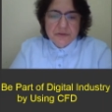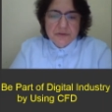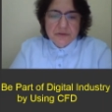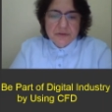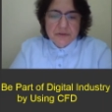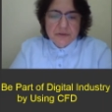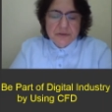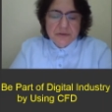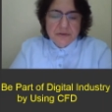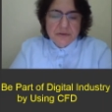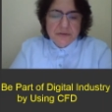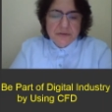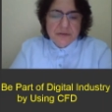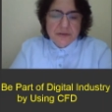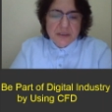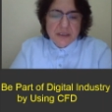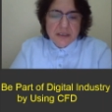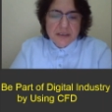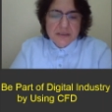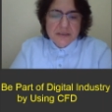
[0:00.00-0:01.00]
your
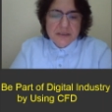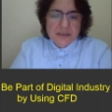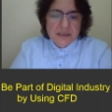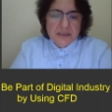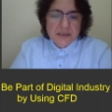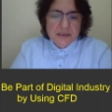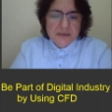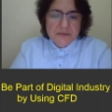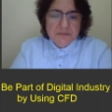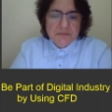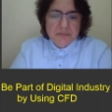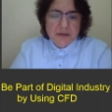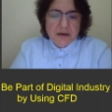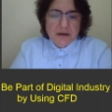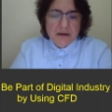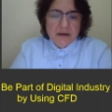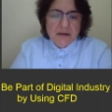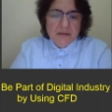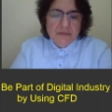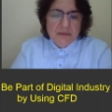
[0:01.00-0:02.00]
relaxation
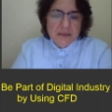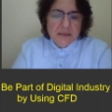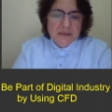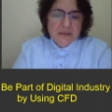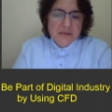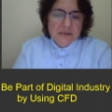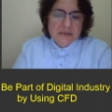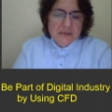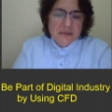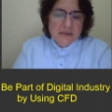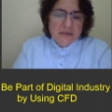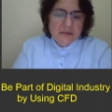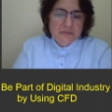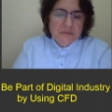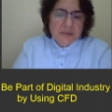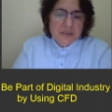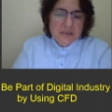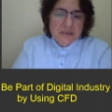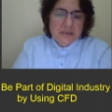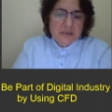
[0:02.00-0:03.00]
parameters, that
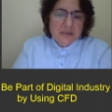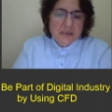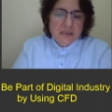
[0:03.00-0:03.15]
means